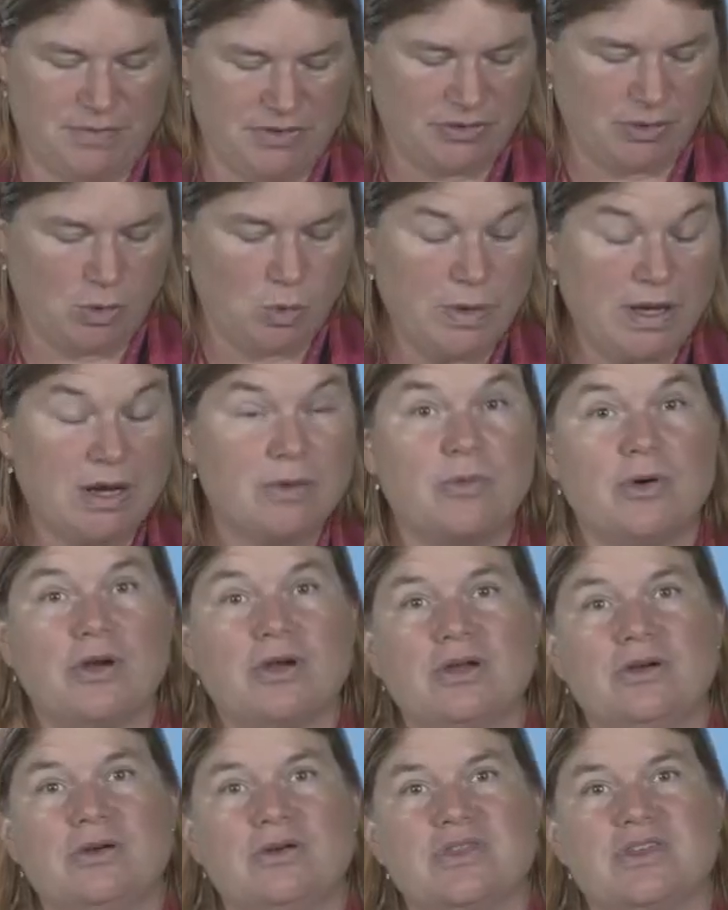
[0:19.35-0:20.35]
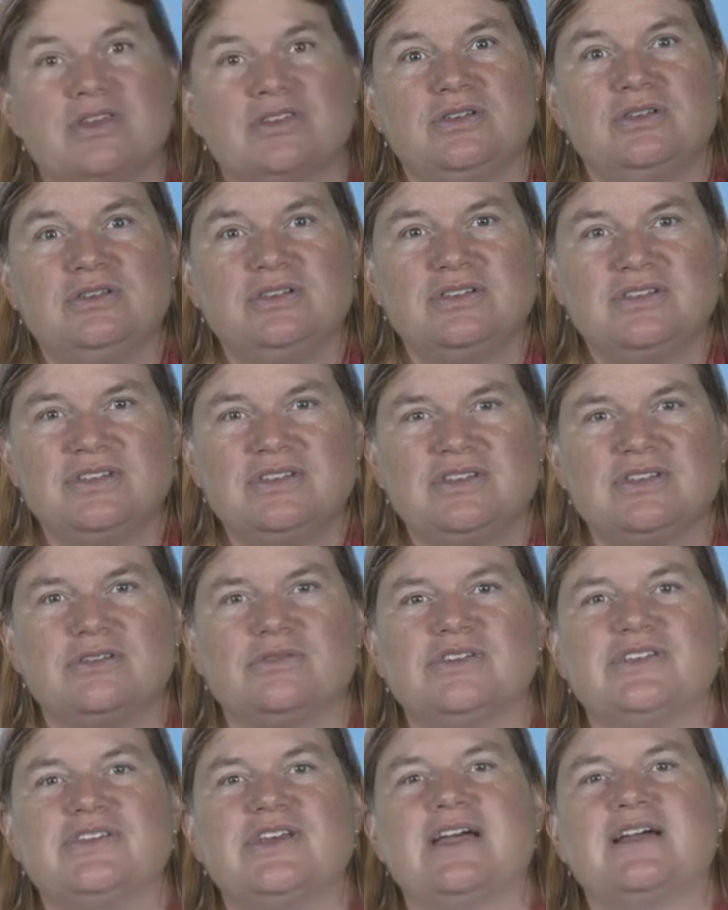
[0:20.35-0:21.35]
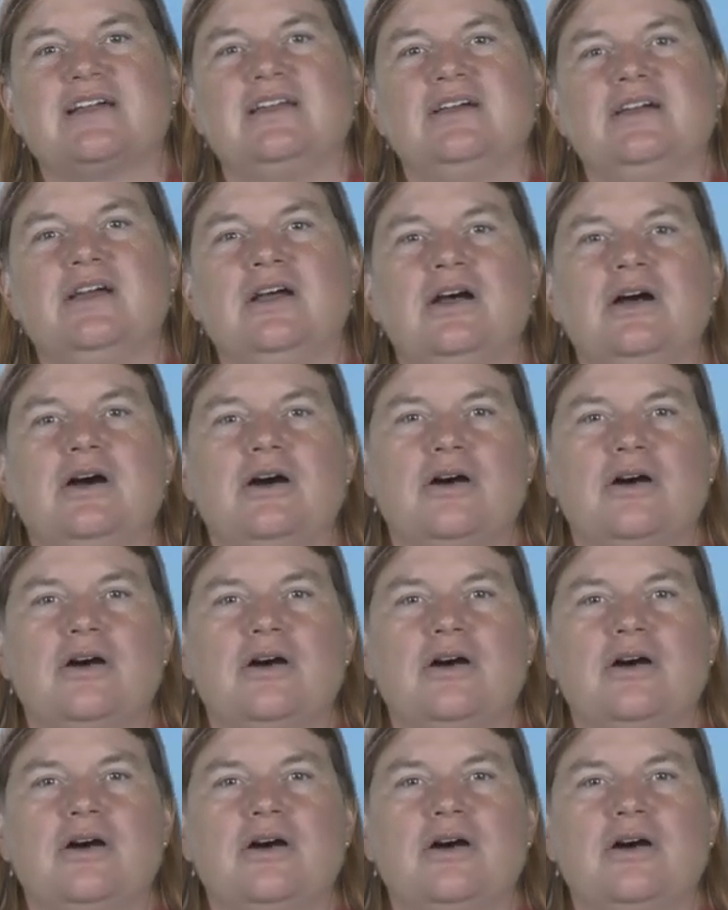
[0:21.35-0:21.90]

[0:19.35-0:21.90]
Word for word: So we are working on the synthesis and recycling